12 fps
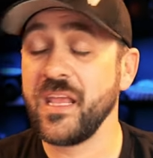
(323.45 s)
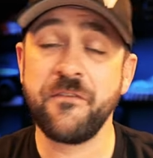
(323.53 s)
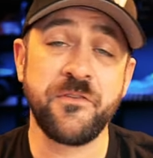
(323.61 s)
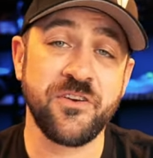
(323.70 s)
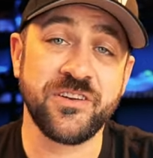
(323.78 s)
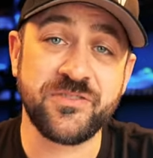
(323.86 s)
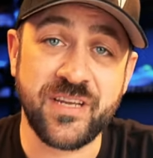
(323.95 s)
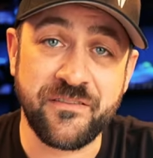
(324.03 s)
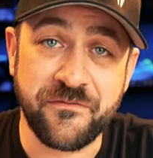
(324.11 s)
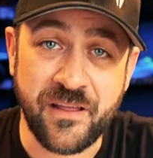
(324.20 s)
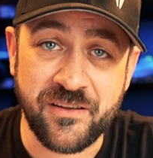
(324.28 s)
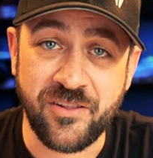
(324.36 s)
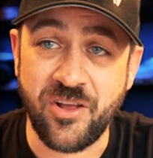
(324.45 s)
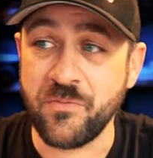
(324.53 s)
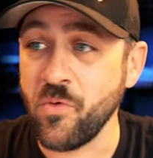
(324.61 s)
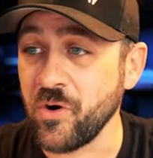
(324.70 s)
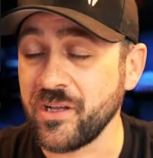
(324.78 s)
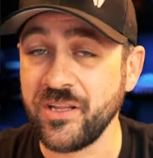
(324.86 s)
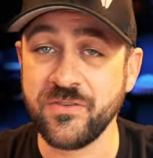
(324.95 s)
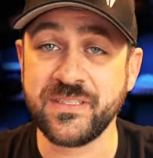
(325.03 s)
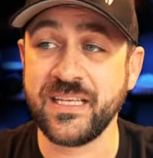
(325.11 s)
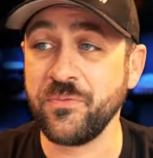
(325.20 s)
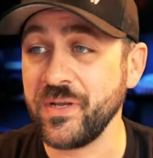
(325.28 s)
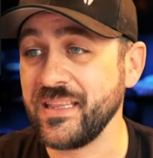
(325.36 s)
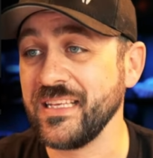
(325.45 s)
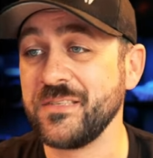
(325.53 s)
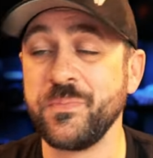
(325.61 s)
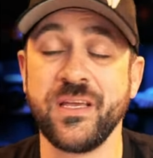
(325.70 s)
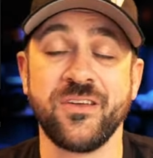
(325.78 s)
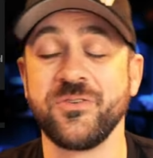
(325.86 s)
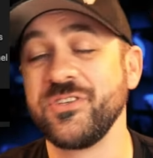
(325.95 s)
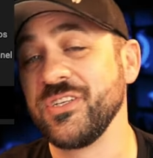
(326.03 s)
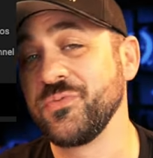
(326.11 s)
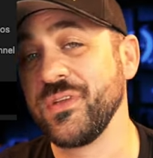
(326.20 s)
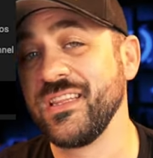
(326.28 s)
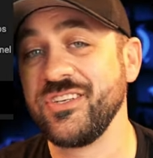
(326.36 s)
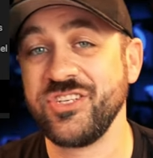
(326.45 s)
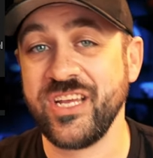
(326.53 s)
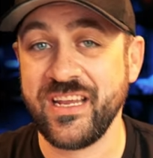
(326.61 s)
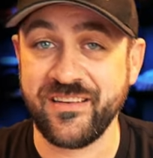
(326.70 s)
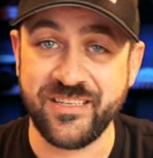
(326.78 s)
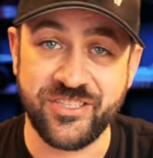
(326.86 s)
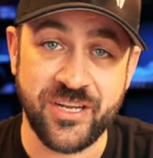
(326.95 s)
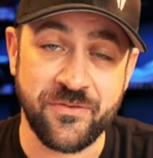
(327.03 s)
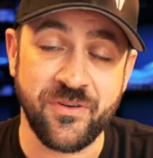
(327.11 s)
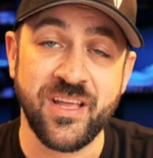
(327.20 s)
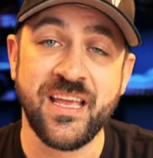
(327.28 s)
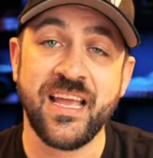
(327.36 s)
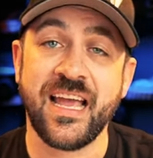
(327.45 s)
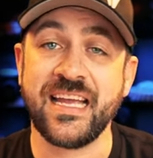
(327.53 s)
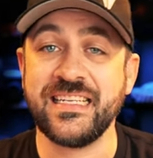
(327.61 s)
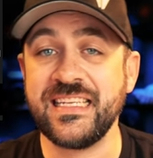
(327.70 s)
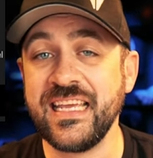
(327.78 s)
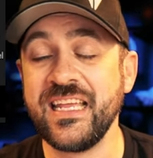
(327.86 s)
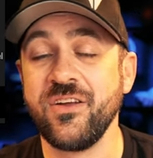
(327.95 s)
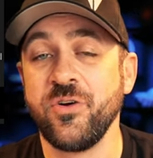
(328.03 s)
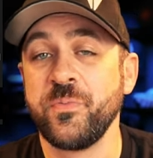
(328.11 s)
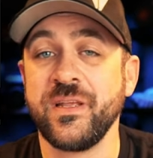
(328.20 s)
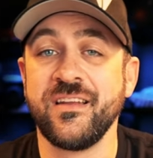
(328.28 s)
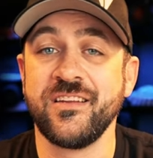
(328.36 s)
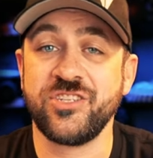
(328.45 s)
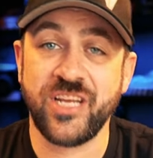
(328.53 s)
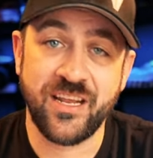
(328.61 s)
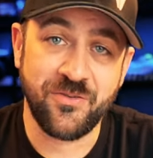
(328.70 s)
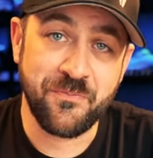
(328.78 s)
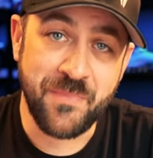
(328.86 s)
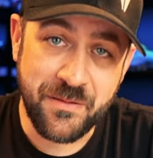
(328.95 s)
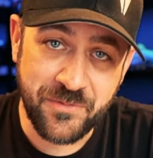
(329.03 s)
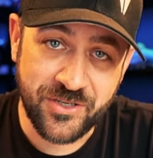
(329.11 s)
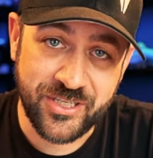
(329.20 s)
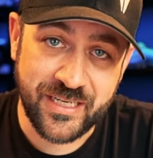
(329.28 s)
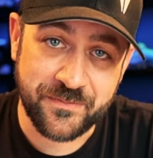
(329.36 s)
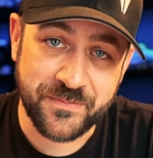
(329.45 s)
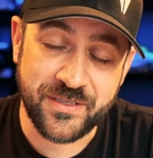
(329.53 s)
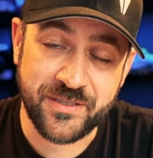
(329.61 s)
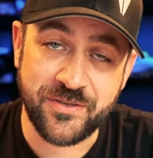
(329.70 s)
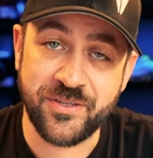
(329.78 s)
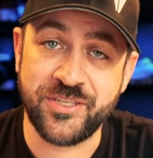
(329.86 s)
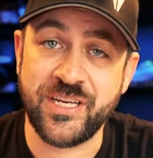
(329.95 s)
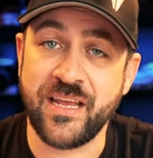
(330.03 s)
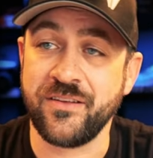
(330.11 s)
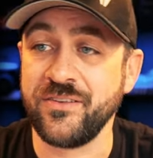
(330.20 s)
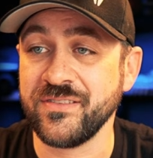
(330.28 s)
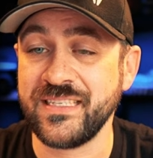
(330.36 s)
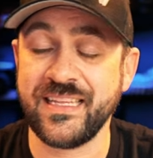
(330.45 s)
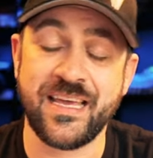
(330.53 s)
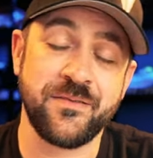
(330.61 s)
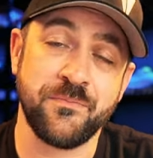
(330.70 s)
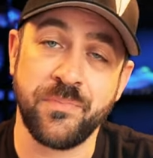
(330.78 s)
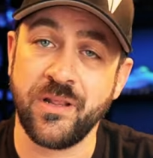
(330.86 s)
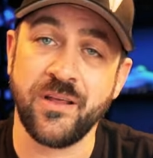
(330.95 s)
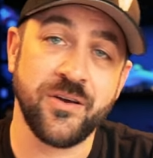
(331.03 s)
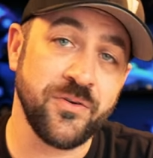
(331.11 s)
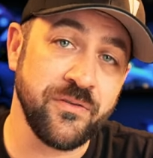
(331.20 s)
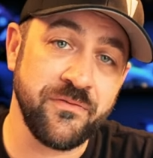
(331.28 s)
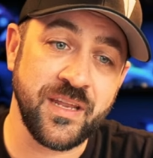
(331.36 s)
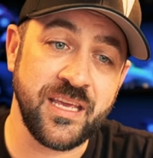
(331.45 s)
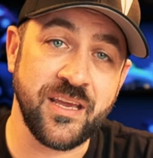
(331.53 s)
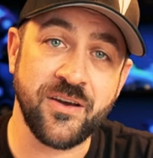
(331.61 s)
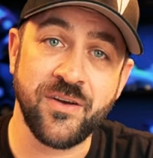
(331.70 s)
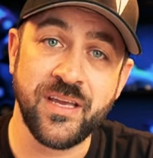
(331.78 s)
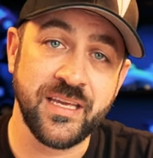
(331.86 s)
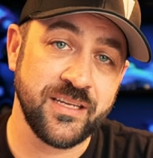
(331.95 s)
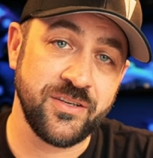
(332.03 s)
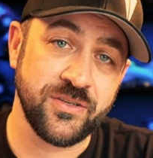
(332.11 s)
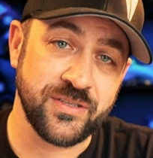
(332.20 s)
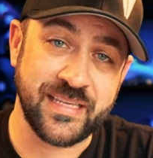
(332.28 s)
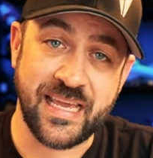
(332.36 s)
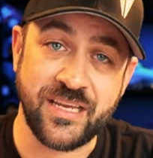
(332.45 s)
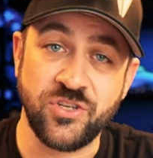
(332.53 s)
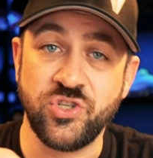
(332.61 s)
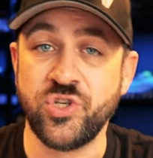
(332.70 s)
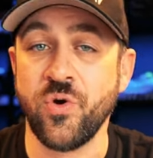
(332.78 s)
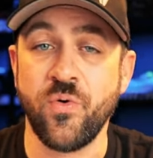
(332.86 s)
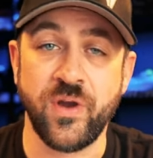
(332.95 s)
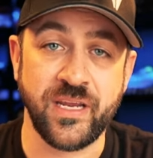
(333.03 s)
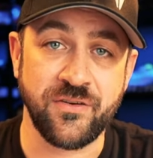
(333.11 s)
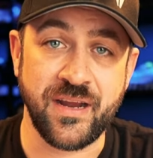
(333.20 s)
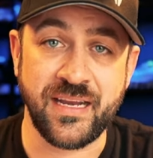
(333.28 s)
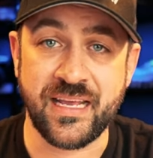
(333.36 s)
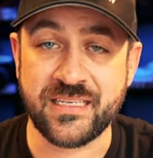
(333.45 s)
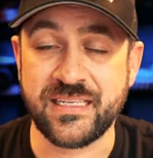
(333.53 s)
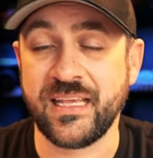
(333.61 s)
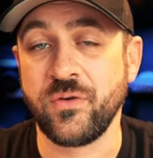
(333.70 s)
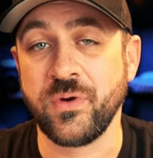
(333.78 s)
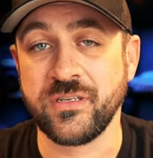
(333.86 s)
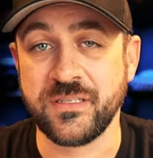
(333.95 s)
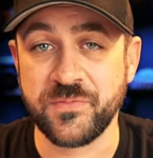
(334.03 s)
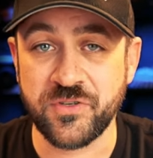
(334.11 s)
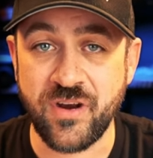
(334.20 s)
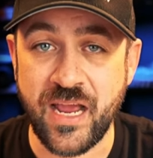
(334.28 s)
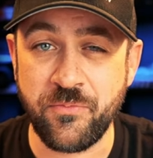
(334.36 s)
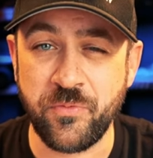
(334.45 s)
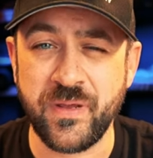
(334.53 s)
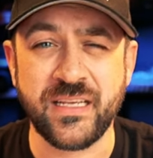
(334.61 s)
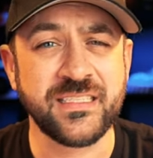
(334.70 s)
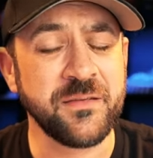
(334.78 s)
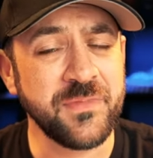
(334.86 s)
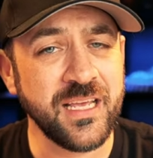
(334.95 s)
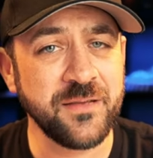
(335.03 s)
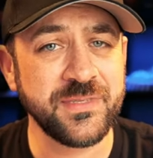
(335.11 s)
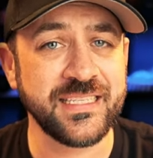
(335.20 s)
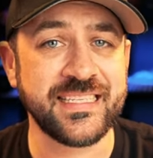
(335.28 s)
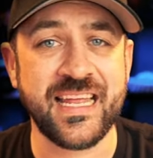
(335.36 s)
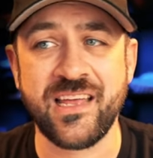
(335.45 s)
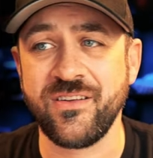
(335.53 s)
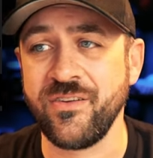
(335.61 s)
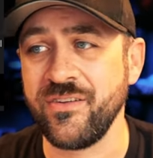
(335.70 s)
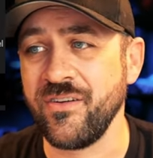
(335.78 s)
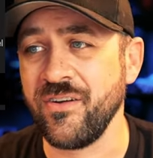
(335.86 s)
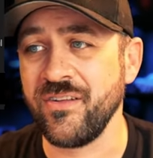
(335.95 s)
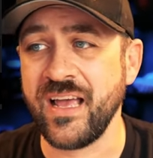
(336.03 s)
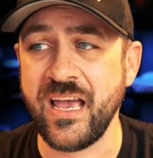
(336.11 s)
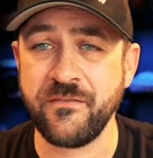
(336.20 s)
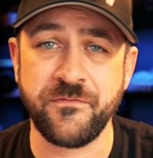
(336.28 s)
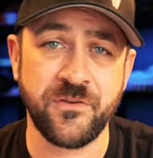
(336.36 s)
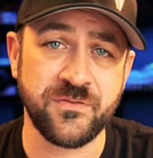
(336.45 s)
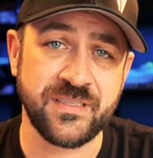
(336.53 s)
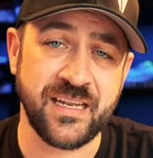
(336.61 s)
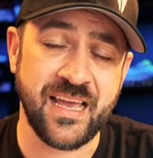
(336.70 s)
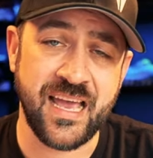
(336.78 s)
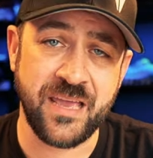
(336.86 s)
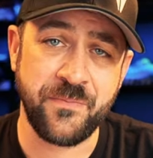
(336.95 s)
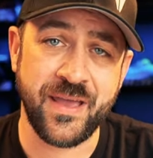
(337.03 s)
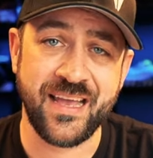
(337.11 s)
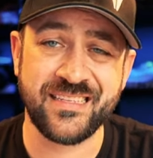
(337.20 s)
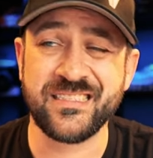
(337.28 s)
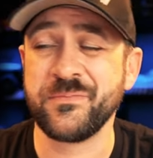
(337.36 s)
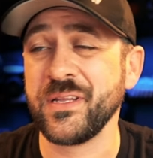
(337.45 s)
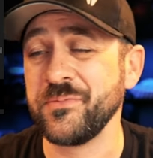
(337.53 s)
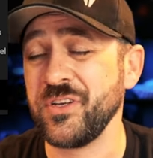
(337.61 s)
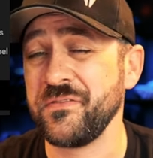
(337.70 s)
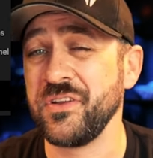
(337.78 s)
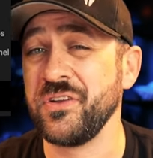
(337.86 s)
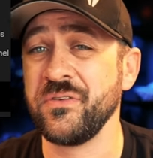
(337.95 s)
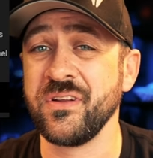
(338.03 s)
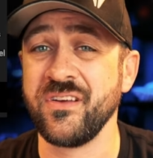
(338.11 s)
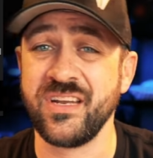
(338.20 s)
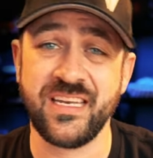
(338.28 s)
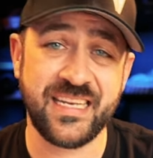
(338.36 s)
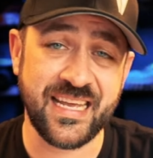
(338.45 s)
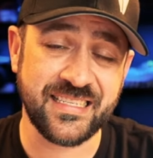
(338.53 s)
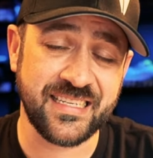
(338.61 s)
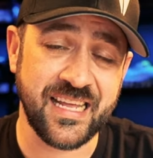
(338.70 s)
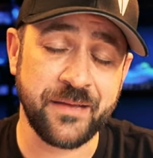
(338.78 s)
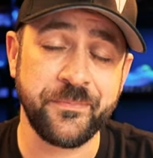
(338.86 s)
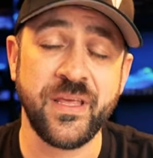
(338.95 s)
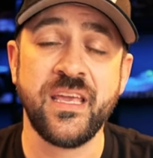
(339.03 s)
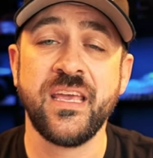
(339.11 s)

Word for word: If you're interested in following along more closely with this build or just with the channel in general, I did open channel memberships to the channel. You'll see that below the video. You just say join right next to like where subscribe would be. Sometimes it's not on all iPhones and iPads. Sometimes you have to do it on a desktop.